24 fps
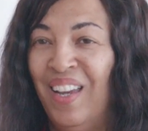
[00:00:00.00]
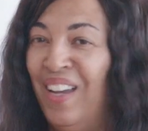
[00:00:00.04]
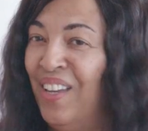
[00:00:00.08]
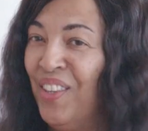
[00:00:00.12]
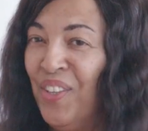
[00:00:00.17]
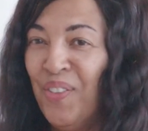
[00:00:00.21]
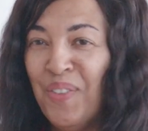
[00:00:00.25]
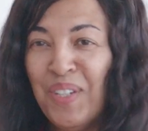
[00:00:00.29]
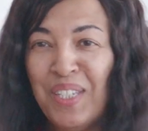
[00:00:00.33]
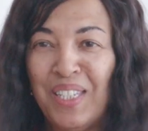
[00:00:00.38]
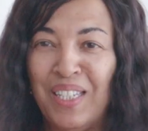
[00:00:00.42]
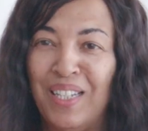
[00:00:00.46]
And
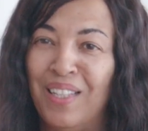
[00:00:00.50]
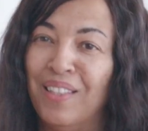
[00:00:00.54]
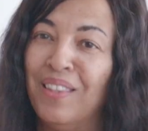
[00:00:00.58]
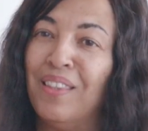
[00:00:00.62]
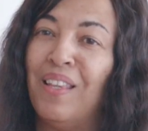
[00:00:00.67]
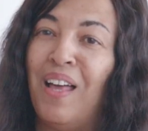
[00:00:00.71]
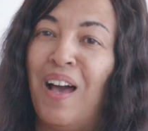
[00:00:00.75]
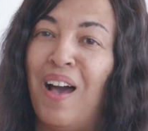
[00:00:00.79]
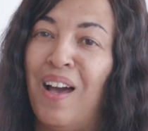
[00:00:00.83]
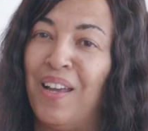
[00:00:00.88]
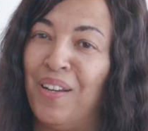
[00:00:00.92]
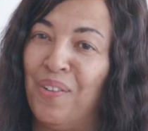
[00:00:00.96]
there isn't a
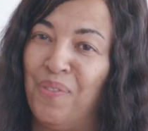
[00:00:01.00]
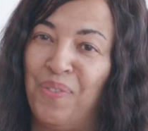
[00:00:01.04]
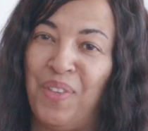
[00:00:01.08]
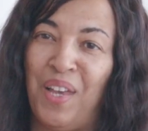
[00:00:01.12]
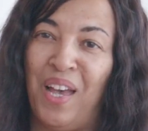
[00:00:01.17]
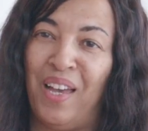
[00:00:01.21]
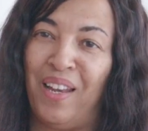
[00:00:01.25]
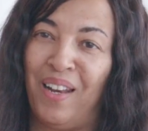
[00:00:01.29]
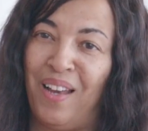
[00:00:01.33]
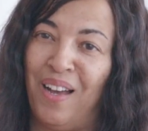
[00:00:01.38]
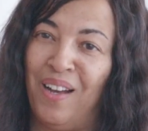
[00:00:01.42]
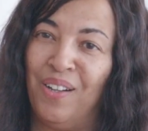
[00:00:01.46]
lot of
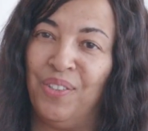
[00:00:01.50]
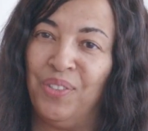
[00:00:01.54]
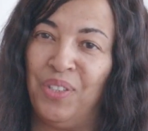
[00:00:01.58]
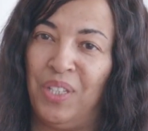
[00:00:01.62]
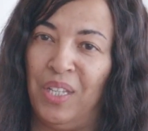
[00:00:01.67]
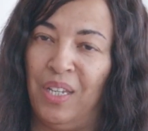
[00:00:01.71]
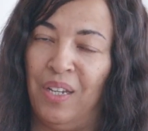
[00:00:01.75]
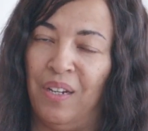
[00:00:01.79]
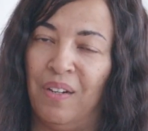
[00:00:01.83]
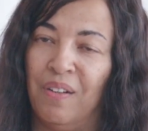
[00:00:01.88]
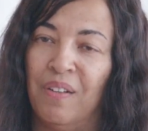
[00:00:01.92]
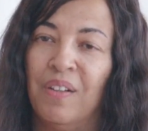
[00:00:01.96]
that out
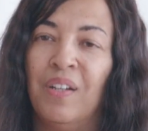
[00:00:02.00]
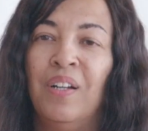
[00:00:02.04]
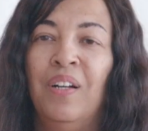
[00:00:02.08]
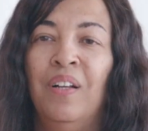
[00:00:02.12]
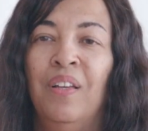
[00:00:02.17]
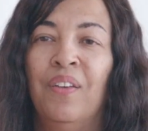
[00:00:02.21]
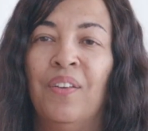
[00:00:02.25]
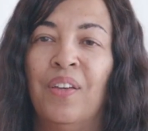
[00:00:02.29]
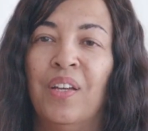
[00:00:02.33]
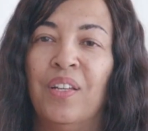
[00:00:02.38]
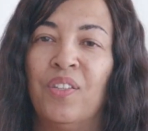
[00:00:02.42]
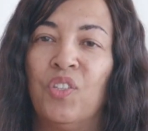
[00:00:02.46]
there.
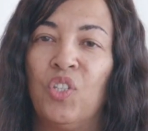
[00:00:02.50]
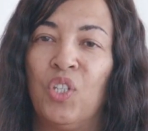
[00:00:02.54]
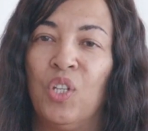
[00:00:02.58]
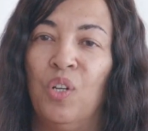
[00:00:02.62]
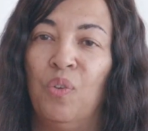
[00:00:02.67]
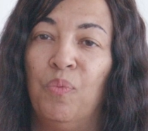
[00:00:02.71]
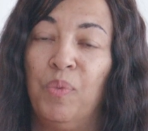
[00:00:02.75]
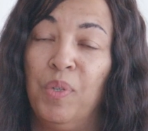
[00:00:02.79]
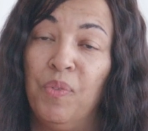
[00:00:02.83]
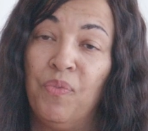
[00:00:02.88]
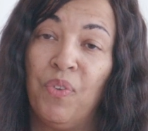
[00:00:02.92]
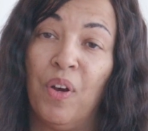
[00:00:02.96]
And so
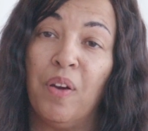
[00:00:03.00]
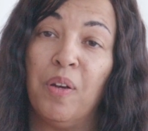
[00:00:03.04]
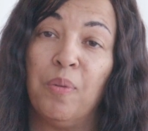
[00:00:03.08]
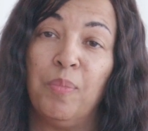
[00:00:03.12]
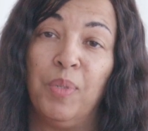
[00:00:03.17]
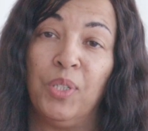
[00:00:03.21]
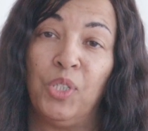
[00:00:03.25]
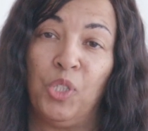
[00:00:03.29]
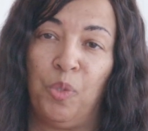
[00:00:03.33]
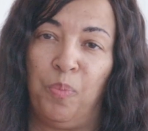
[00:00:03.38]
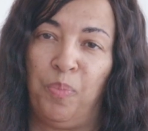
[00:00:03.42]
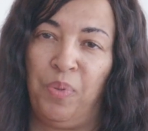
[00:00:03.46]
we very
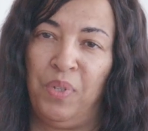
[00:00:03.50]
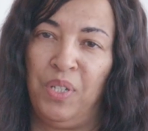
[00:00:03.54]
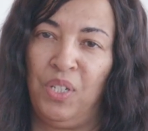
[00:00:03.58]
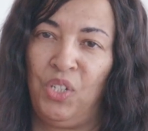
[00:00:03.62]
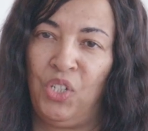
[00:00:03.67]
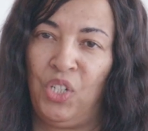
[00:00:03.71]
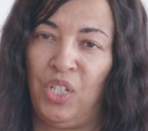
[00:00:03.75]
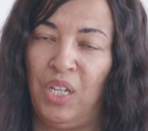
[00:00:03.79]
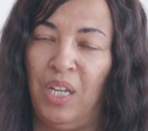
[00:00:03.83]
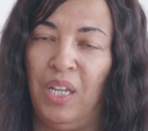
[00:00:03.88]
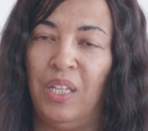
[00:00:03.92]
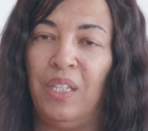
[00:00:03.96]
much
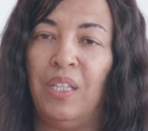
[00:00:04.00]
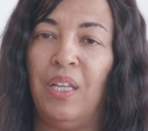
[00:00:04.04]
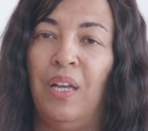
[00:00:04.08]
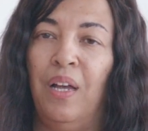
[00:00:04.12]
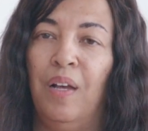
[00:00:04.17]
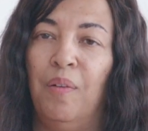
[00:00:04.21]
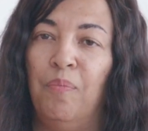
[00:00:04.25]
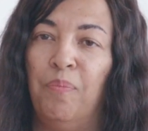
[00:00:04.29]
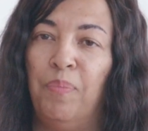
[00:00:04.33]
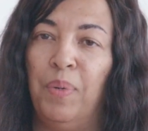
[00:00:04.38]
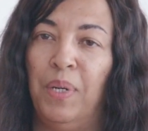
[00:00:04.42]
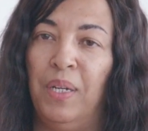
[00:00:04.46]
appreciate
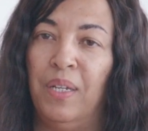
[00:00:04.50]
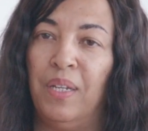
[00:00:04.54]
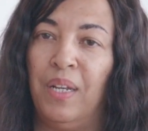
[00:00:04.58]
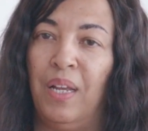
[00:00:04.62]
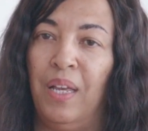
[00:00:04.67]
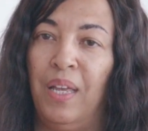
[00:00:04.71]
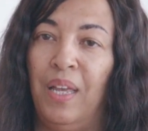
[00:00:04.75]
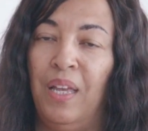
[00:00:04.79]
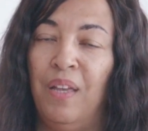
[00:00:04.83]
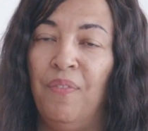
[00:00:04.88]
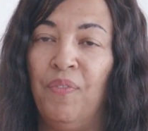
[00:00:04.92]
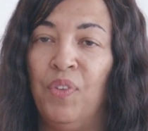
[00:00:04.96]
that. But
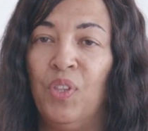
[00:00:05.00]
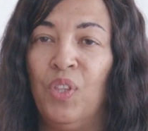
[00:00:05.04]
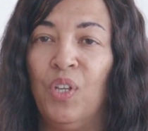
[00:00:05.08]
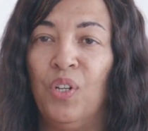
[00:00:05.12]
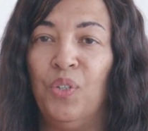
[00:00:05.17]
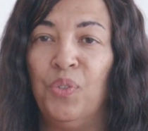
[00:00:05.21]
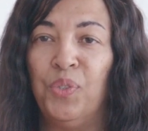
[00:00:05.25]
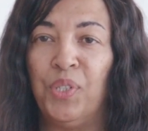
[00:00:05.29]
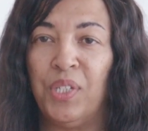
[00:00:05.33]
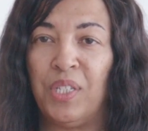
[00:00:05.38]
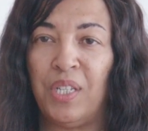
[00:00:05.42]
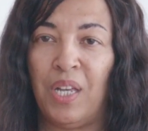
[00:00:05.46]
even
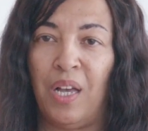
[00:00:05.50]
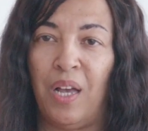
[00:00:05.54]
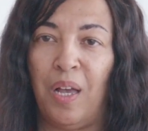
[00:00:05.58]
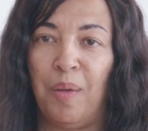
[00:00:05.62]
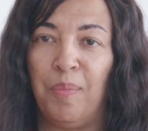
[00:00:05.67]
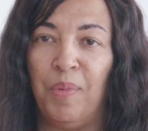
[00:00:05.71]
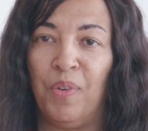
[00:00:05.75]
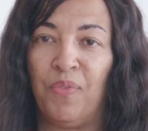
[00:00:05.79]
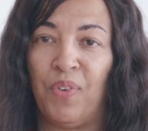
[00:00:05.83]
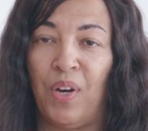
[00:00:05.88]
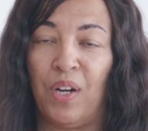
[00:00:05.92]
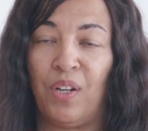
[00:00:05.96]
though the
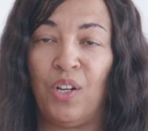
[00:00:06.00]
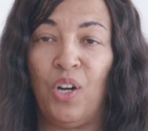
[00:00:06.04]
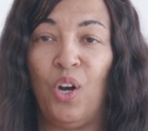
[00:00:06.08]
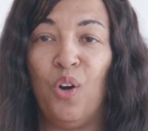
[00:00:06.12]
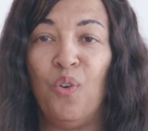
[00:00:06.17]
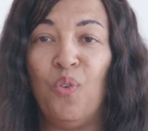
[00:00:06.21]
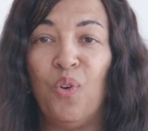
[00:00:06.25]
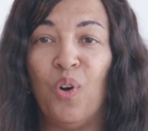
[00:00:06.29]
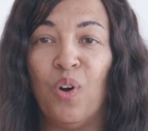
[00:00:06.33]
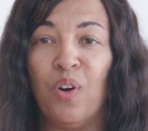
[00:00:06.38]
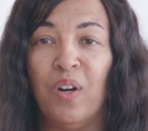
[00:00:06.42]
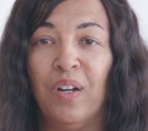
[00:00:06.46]
time of our
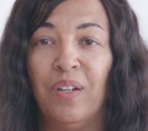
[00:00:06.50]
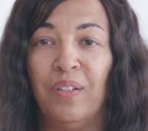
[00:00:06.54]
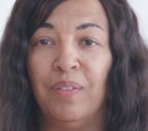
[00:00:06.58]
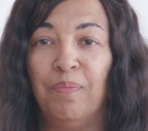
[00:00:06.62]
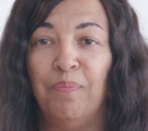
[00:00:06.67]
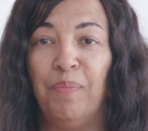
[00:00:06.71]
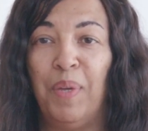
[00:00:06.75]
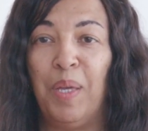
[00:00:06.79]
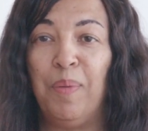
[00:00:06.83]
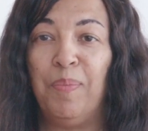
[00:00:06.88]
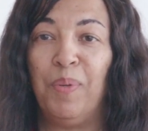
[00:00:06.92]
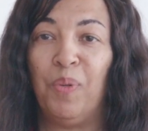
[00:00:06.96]
cohort
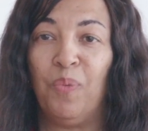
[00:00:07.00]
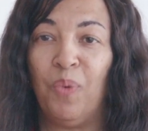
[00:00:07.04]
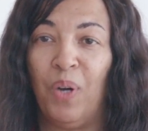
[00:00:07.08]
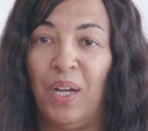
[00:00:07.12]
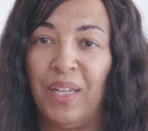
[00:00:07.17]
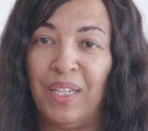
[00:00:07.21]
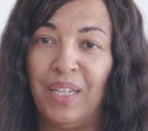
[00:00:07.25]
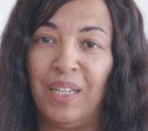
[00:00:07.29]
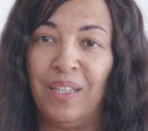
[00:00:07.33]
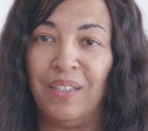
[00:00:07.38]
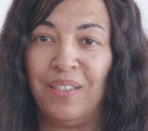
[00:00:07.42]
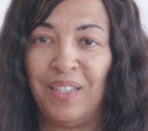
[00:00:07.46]
may be
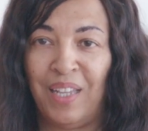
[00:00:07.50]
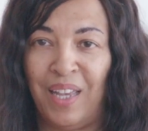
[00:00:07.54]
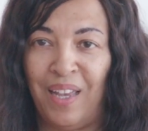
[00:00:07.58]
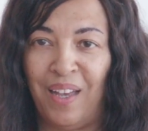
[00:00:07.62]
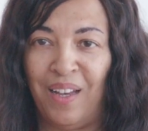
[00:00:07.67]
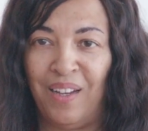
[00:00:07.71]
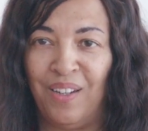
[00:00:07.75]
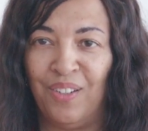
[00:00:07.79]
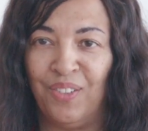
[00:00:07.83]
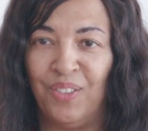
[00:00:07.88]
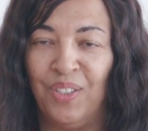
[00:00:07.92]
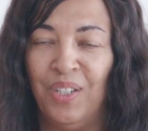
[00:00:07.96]
winding
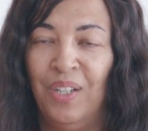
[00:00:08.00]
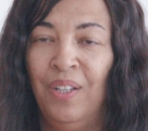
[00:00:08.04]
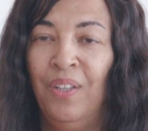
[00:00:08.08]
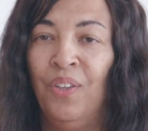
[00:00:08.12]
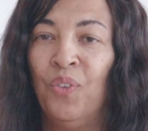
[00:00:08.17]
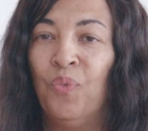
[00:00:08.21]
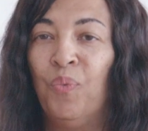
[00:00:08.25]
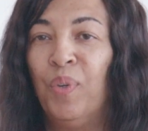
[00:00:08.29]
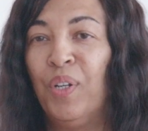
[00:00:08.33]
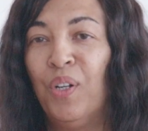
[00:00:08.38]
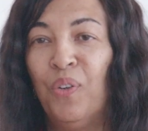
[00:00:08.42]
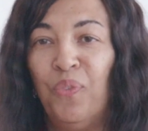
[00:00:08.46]
down,
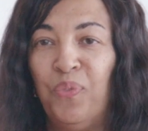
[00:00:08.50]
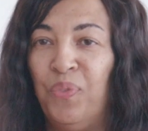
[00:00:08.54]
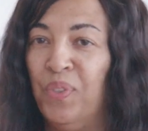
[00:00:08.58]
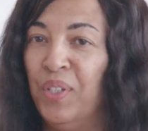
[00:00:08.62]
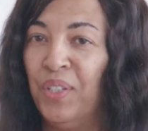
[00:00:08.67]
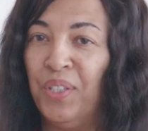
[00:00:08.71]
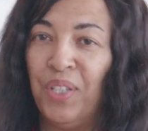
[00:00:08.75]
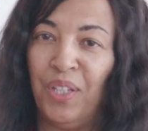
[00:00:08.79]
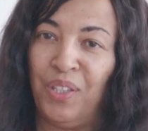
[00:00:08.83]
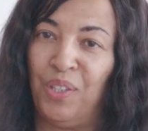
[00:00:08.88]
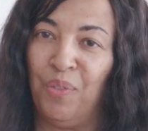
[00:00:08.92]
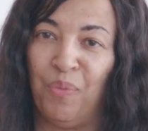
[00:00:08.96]
we don't
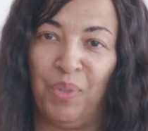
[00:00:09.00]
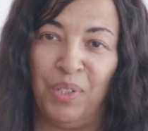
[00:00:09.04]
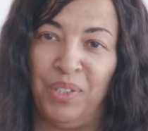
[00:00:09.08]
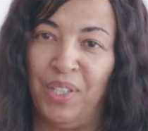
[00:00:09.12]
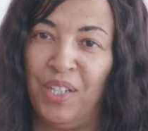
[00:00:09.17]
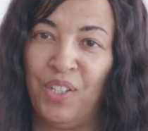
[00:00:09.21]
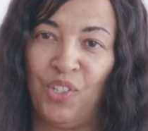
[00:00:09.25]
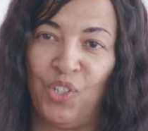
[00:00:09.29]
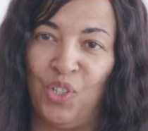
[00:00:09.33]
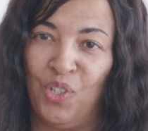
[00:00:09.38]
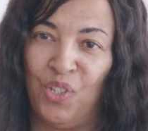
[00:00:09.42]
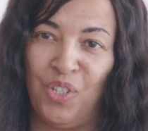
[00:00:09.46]
feel that the
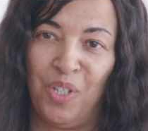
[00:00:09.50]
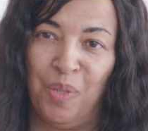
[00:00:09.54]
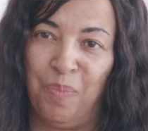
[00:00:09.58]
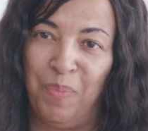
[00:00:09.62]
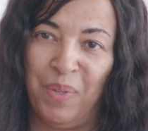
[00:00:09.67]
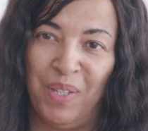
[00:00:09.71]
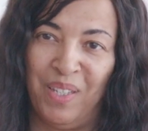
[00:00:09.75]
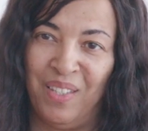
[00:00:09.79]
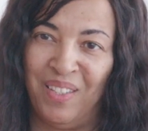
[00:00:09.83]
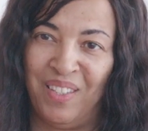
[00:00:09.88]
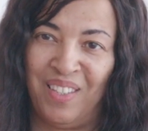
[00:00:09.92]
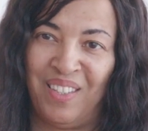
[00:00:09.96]

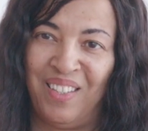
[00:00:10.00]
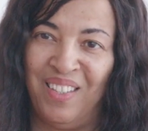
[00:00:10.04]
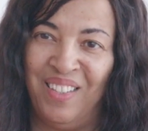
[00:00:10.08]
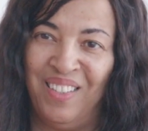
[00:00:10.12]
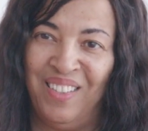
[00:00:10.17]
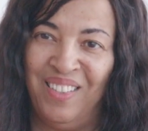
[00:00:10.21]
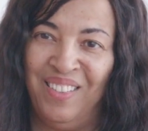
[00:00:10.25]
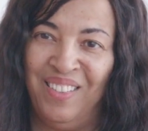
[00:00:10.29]
relationship is.